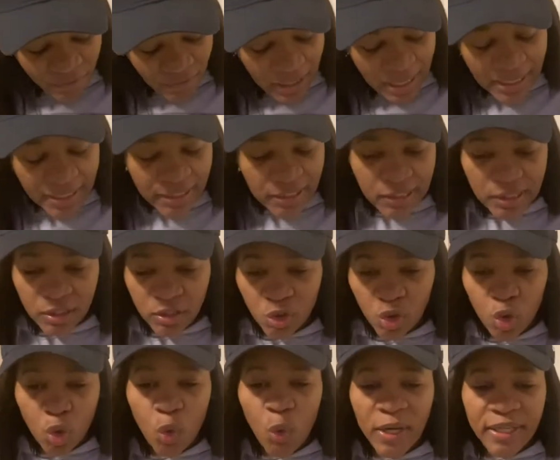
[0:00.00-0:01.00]
I could
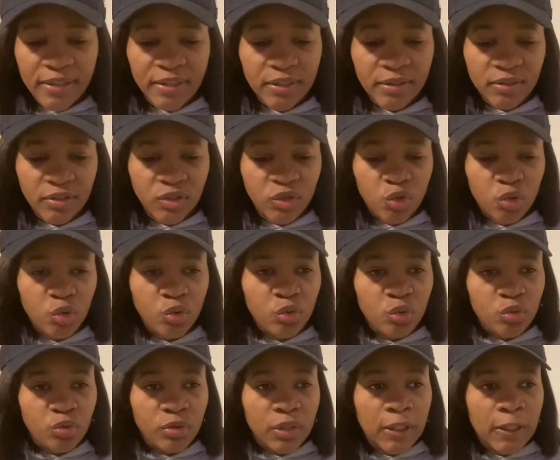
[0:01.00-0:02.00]
equate this
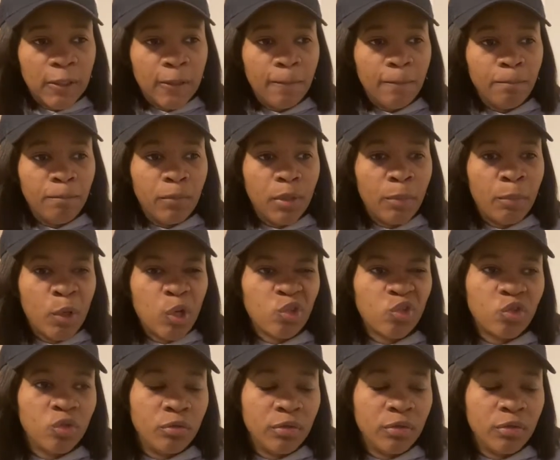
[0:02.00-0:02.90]
to um, a personal